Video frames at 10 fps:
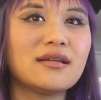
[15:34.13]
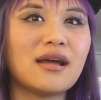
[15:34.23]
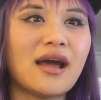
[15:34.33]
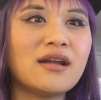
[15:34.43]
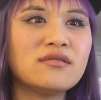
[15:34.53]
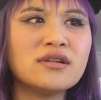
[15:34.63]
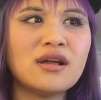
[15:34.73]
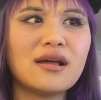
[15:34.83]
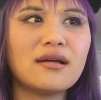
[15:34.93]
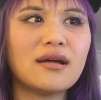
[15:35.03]
yeah, I don't
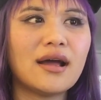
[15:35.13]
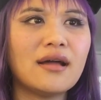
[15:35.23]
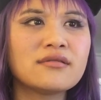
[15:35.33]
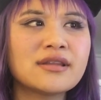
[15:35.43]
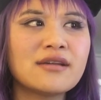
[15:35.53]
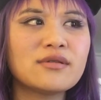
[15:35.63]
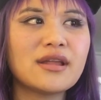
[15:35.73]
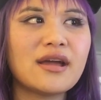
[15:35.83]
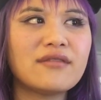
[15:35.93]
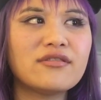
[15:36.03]
think
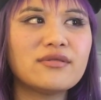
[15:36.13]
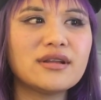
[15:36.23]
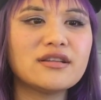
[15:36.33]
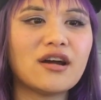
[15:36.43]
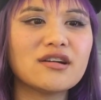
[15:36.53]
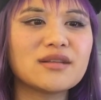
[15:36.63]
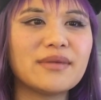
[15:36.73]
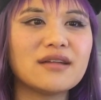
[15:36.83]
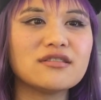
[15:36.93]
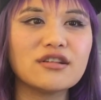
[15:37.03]
what they ever really talked
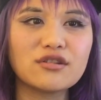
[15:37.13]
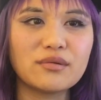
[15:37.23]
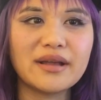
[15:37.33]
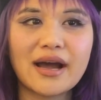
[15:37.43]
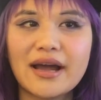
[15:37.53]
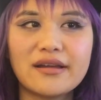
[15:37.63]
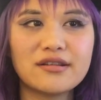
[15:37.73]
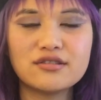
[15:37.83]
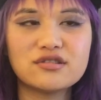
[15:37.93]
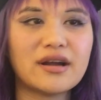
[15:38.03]
about the
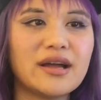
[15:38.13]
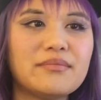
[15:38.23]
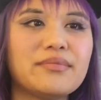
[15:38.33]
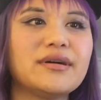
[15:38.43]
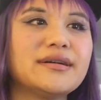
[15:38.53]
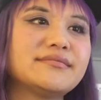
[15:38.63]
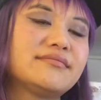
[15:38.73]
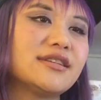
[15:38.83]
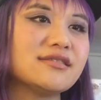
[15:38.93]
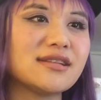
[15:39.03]
three-eyed tribe, but
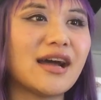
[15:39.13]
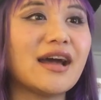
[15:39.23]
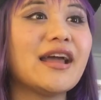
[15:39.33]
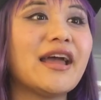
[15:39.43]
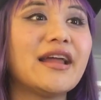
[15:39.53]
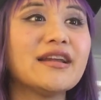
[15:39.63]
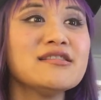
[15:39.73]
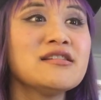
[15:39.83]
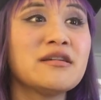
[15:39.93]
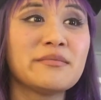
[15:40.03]
there's that. And
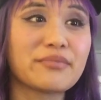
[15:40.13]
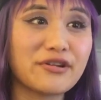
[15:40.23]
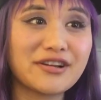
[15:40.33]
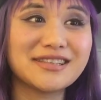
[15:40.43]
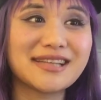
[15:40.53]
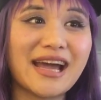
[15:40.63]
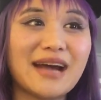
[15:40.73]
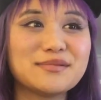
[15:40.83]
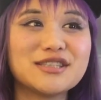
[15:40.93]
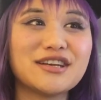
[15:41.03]
Brooke is
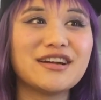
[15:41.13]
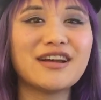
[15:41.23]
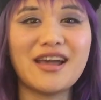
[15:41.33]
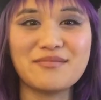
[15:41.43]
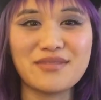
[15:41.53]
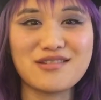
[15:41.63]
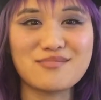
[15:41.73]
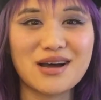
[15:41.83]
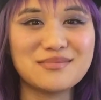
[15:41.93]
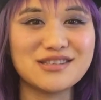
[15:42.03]
captured and
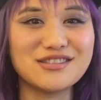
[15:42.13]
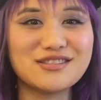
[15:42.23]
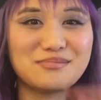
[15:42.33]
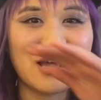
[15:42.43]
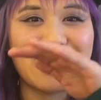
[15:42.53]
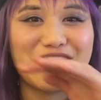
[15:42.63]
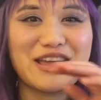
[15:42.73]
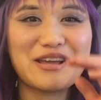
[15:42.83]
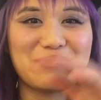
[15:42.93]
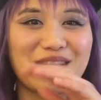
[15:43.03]
Big Mom is just petting
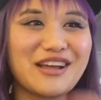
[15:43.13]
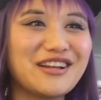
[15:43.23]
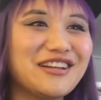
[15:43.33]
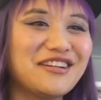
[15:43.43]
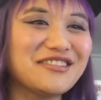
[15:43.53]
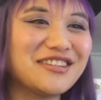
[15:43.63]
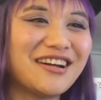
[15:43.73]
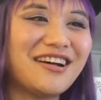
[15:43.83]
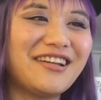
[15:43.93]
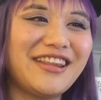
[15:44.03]
him like a little
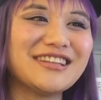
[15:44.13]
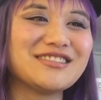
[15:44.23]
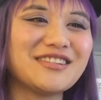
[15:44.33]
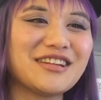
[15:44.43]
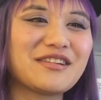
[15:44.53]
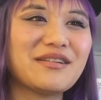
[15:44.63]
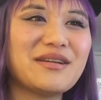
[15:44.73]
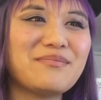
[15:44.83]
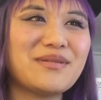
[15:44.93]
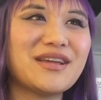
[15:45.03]
doll. That's really
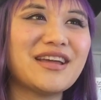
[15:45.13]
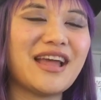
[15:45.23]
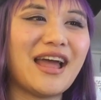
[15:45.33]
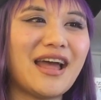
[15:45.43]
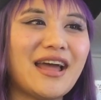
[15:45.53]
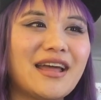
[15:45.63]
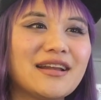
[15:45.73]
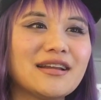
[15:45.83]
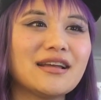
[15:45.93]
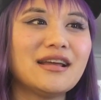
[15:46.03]
creepy.
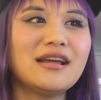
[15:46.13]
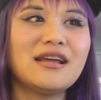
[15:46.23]
And